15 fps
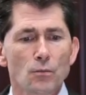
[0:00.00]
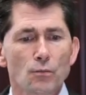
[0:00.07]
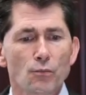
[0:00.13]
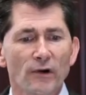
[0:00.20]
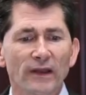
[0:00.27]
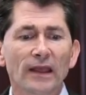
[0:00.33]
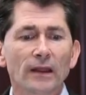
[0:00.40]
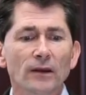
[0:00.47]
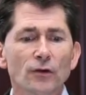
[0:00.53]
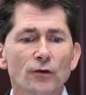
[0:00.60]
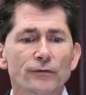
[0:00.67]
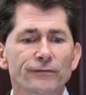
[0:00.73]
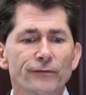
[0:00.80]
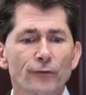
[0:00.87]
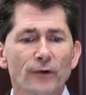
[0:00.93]
bringing
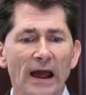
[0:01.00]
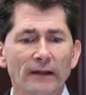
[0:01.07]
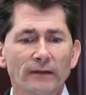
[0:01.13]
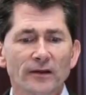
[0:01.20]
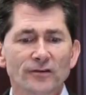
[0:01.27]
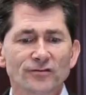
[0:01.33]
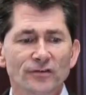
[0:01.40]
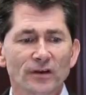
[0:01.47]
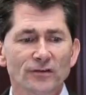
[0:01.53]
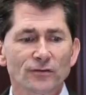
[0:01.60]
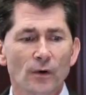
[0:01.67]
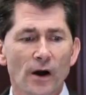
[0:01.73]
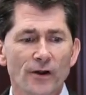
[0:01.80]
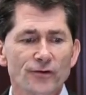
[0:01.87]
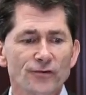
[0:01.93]
new food outlets
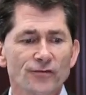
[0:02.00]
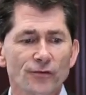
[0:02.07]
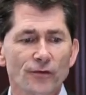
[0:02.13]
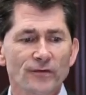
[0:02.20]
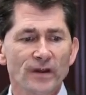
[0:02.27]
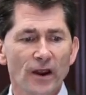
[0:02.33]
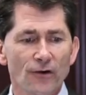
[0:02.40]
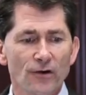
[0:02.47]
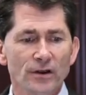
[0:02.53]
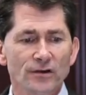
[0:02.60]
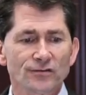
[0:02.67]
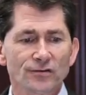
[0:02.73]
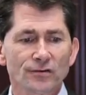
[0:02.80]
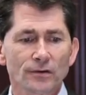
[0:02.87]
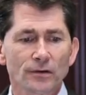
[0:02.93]
into underserved
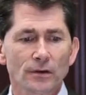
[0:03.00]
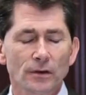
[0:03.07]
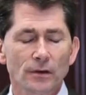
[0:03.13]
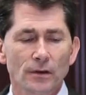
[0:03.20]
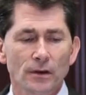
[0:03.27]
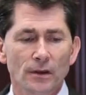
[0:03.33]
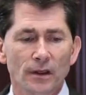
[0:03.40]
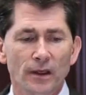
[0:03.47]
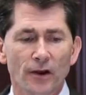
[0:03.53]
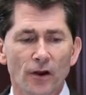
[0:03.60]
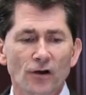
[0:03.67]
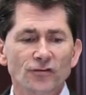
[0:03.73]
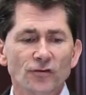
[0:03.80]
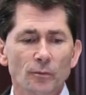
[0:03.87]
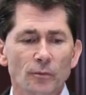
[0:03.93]
areas can
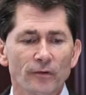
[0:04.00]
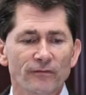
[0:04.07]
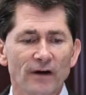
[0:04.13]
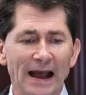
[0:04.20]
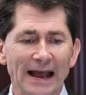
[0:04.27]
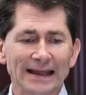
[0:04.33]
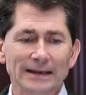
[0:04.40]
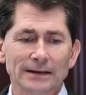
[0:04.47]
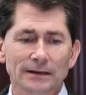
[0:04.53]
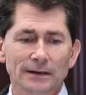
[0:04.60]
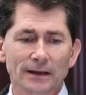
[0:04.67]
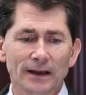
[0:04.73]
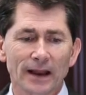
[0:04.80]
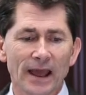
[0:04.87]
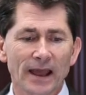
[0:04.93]
also provide
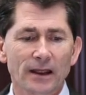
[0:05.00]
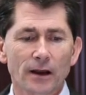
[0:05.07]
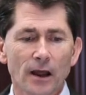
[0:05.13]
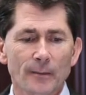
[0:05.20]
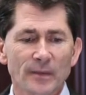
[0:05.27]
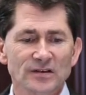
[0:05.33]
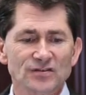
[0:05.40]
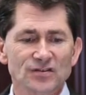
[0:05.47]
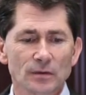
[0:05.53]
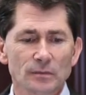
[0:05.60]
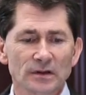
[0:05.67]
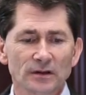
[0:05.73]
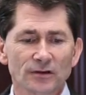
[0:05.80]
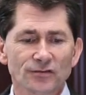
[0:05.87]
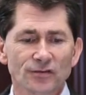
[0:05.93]
an economic
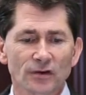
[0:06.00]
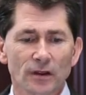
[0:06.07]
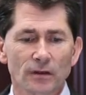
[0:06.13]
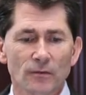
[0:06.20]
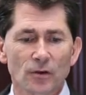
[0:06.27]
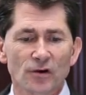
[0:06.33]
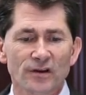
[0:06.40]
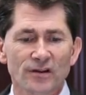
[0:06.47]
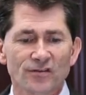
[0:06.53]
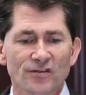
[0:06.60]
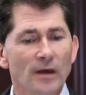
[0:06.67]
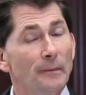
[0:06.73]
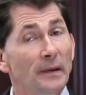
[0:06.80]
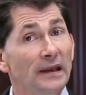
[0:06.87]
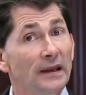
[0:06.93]
stimulus in communities
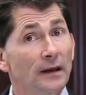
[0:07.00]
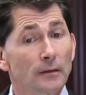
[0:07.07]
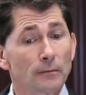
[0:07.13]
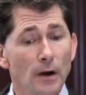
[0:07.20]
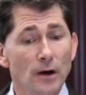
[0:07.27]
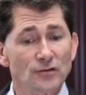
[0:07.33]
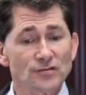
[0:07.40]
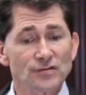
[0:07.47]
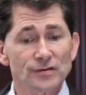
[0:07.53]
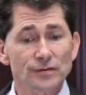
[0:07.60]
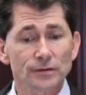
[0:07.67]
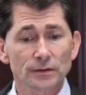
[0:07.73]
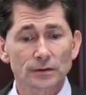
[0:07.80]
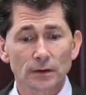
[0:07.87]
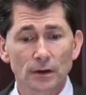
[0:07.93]
that may need it most.
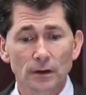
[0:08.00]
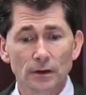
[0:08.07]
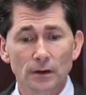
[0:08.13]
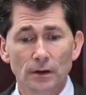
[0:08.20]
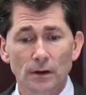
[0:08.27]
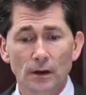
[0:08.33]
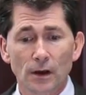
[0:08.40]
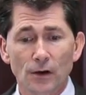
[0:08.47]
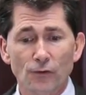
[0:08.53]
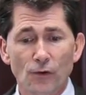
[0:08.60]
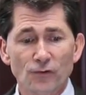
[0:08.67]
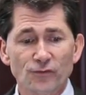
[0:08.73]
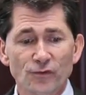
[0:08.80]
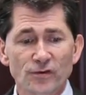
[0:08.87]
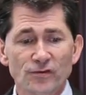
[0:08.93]

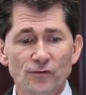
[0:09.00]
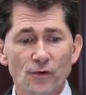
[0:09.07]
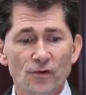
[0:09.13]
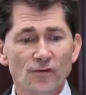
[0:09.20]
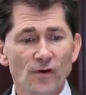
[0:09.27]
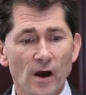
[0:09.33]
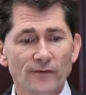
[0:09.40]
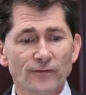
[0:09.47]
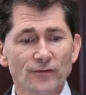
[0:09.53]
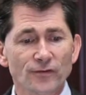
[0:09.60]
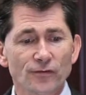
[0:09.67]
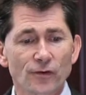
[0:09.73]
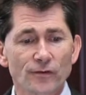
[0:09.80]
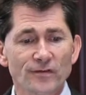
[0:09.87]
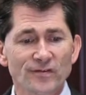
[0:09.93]
Grocery stores often
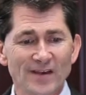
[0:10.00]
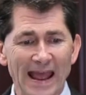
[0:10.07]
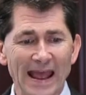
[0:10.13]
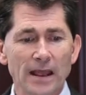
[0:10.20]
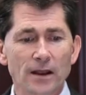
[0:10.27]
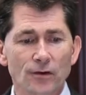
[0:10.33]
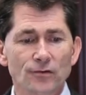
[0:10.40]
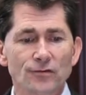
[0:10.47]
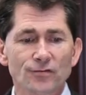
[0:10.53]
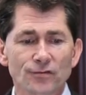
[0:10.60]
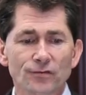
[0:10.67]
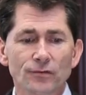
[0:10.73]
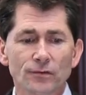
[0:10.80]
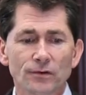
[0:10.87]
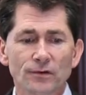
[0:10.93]
serve as
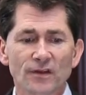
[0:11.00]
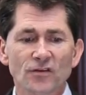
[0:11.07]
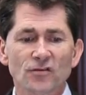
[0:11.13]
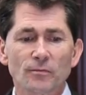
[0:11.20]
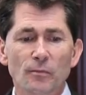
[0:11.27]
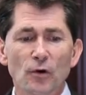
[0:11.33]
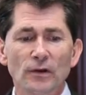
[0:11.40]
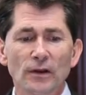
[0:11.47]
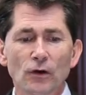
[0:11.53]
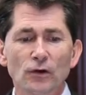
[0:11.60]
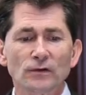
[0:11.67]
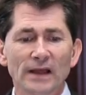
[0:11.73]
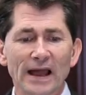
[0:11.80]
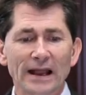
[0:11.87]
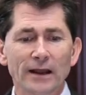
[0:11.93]
anchors that spur
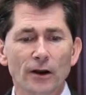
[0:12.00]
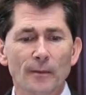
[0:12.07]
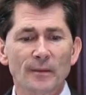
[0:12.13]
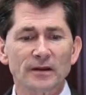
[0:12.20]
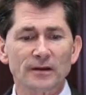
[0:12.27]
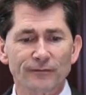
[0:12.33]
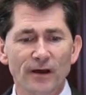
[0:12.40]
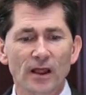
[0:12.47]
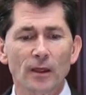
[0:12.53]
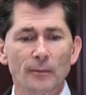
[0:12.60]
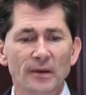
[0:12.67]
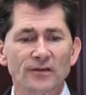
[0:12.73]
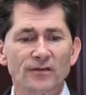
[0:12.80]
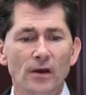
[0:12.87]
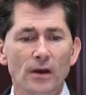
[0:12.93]
local economic
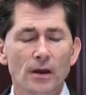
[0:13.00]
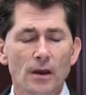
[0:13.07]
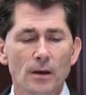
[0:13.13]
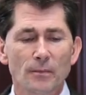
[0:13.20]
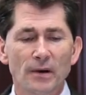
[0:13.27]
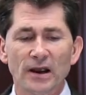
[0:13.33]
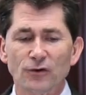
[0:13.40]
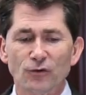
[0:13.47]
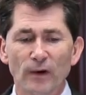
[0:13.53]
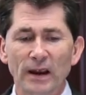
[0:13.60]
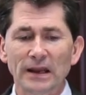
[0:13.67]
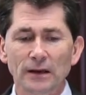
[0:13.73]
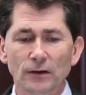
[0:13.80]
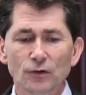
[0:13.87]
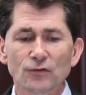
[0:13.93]
development by
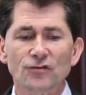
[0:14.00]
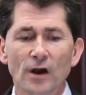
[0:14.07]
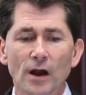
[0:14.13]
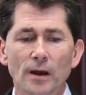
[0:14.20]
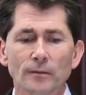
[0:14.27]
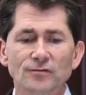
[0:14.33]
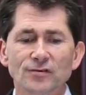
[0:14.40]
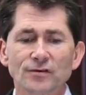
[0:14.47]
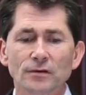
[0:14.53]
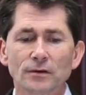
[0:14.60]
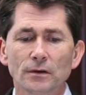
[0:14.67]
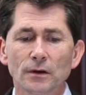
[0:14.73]
creating new jobs,